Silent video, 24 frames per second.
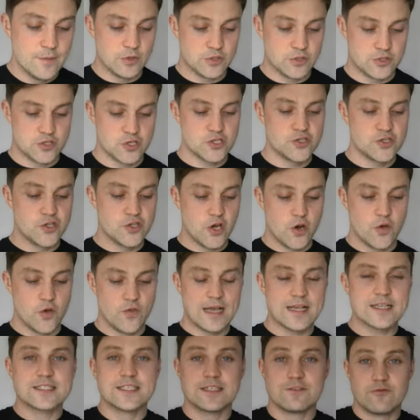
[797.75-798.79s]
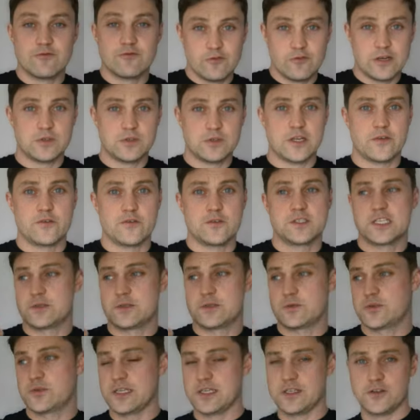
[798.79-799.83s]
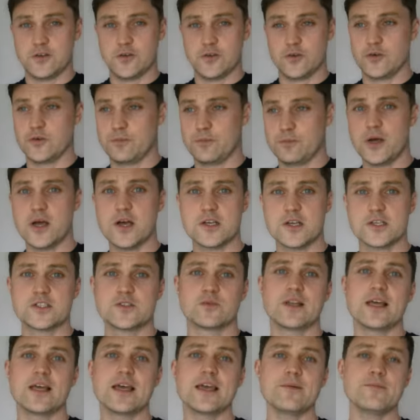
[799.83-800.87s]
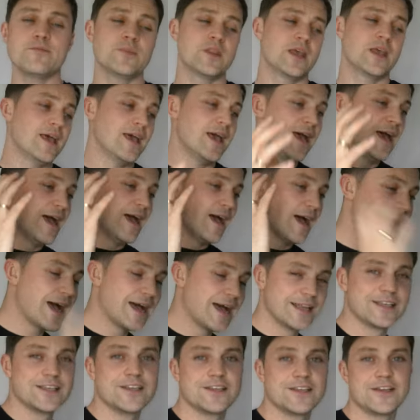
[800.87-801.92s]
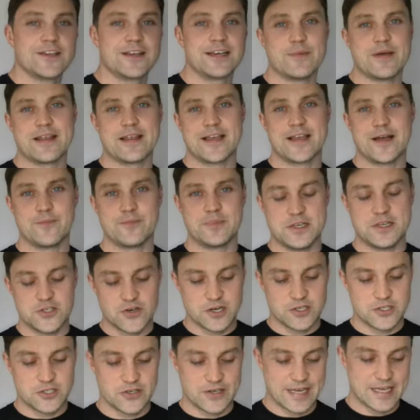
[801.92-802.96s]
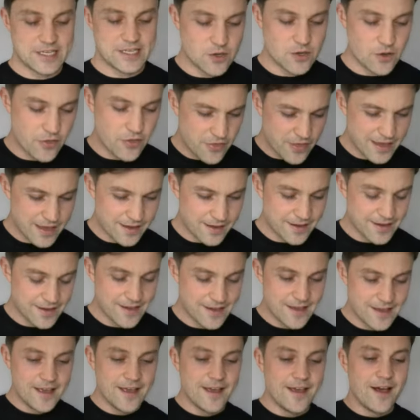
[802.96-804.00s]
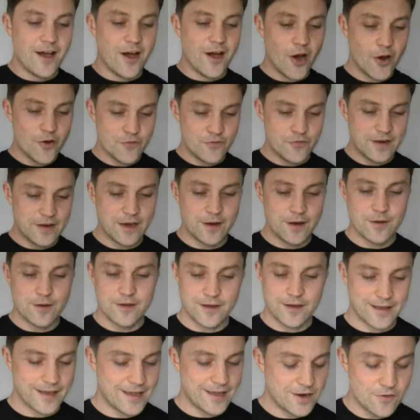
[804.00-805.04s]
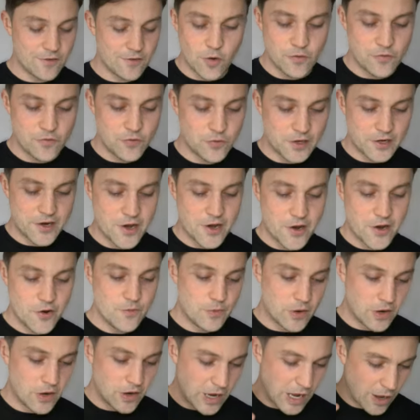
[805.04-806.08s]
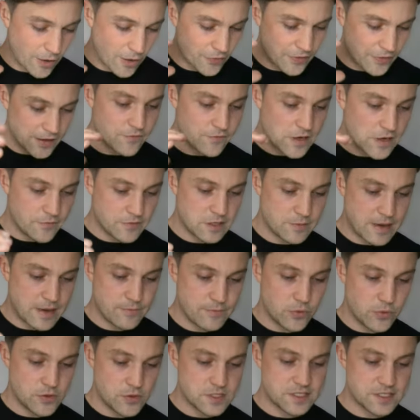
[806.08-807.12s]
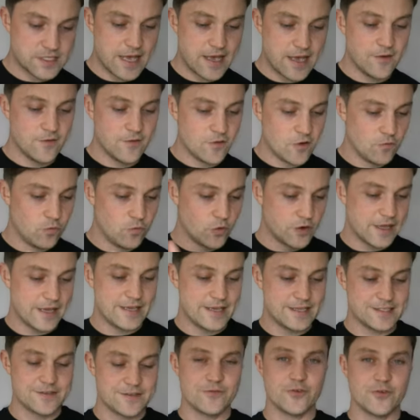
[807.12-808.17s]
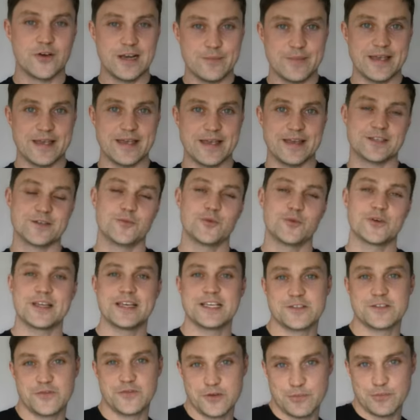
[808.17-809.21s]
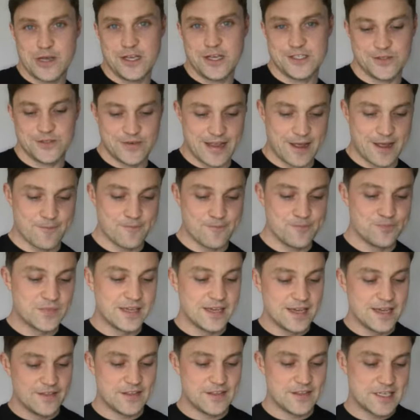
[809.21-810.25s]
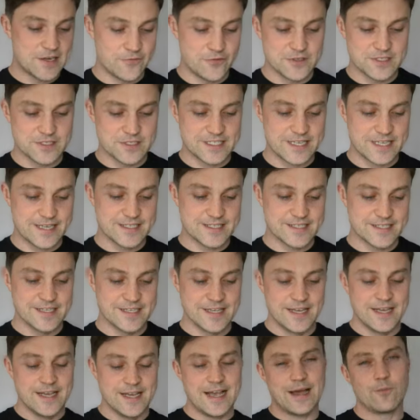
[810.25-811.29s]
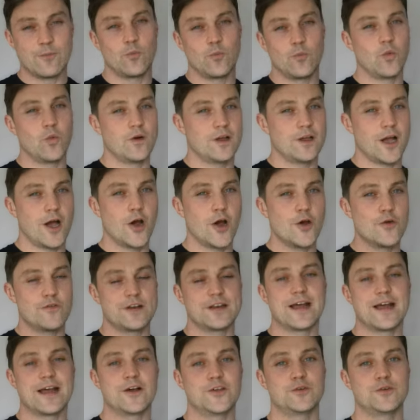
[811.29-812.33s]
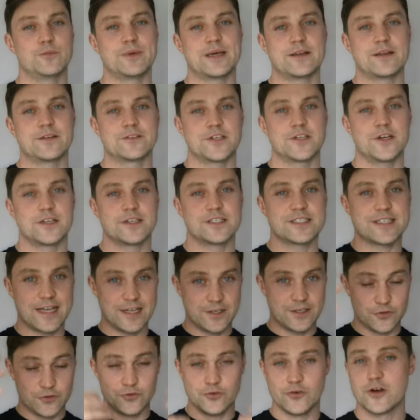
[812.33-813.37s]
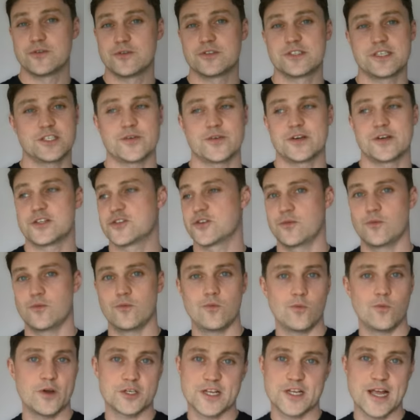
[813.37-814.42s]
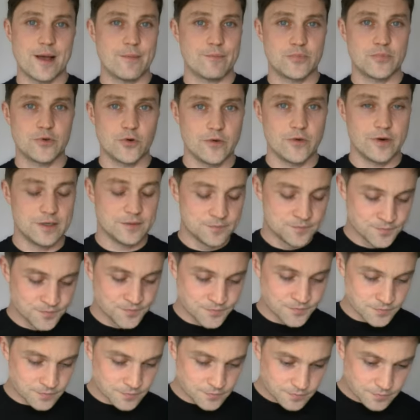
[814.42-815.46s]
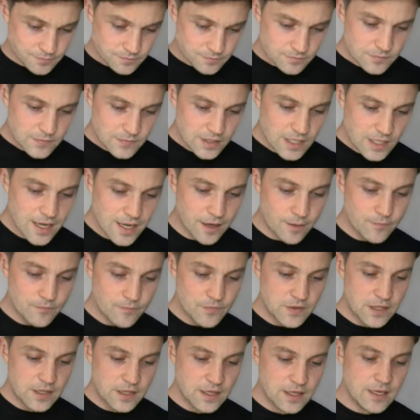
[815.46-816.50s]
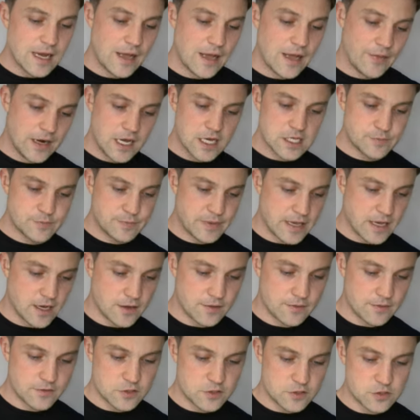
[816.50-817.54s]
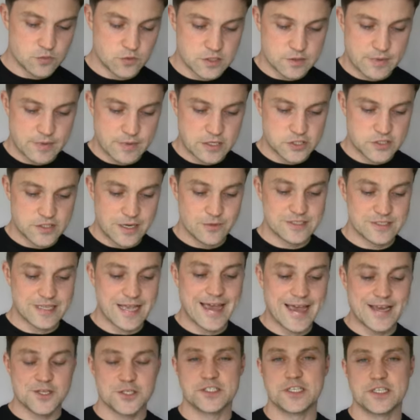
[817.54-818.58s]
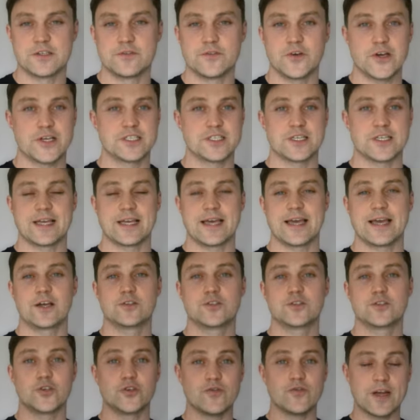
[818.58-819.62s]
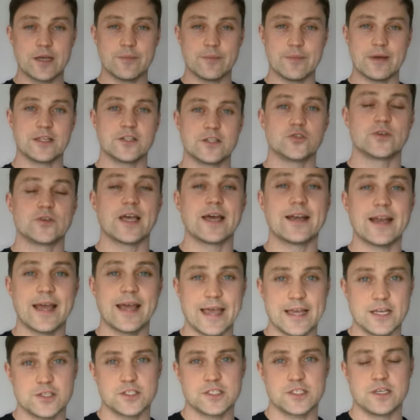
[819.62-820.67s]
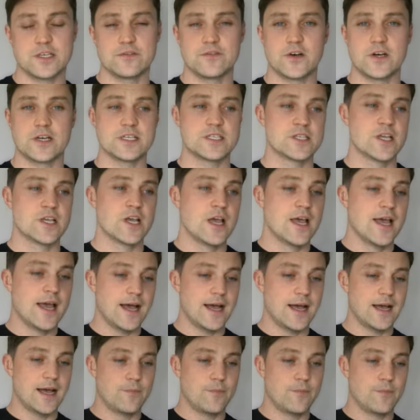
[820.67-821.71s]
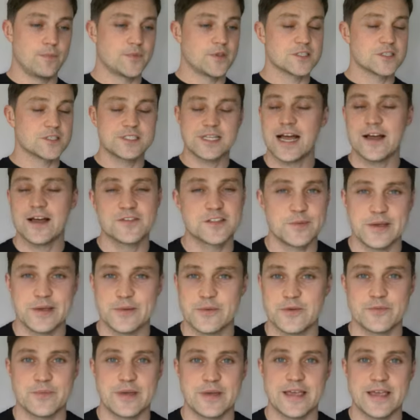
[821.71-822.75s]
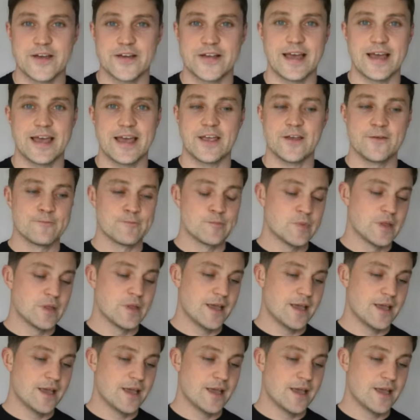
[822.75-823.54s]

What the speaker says: But just know that's the real differences between your personal name and your limited company structure. Okay, so I think hopefully, again, I've waffled, I know, but I think I've covered the main points there of what it is for a limited, what it is for your personal name, the differences, and hopefully now you'll be able to understand in your own situation which camp you're in. And the last bit I just wanted to mention there was agency advice. Okay, I do recommend you get an agency advice. Doesn't have to be with me, okay?